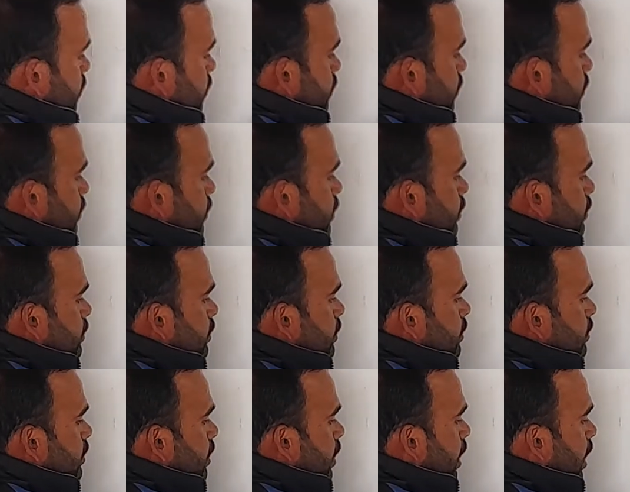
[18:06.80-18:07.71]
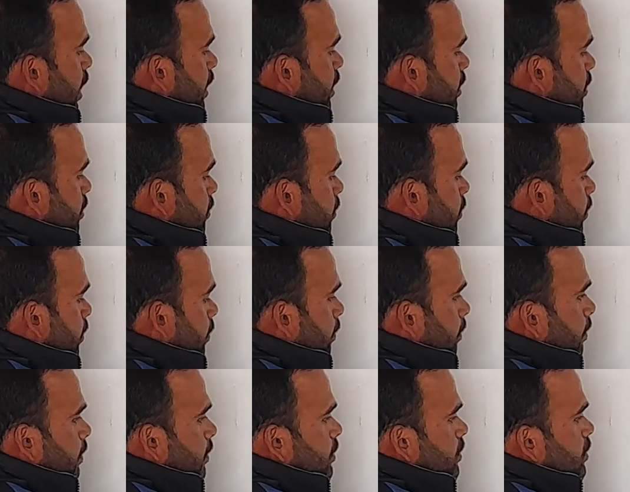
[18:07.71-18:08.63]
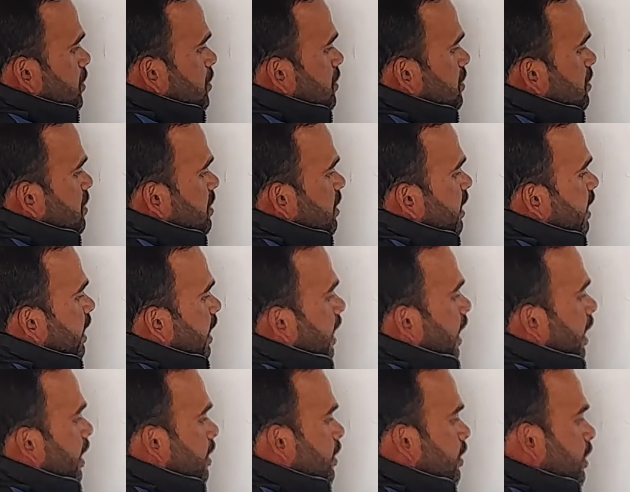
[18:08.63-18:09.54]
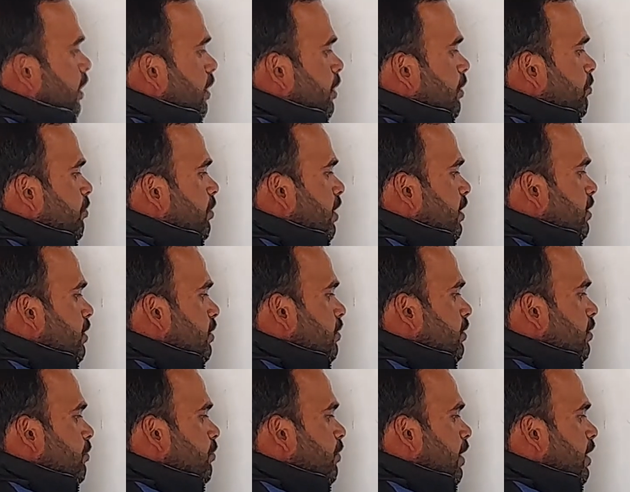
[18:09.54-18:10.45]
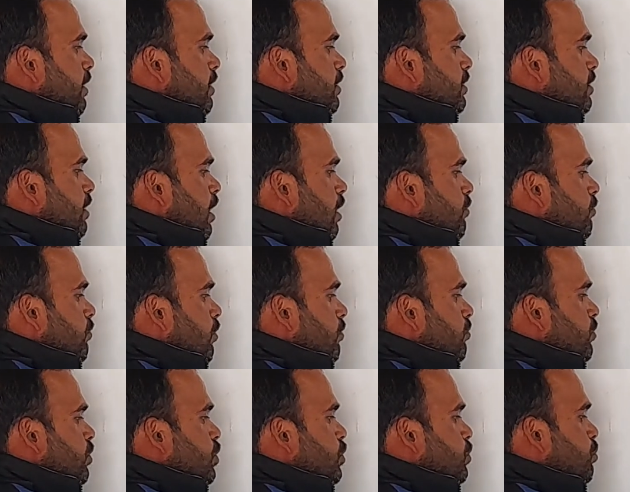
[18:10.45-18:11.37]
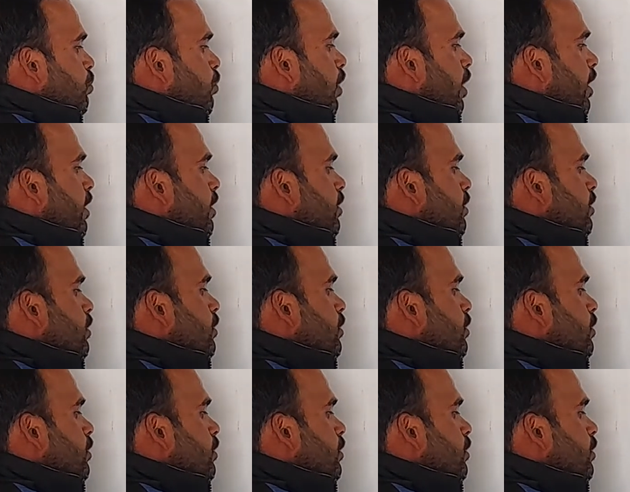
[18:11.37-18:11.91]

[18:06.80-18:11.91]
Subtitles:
this is the line, straight line, and if I start from this point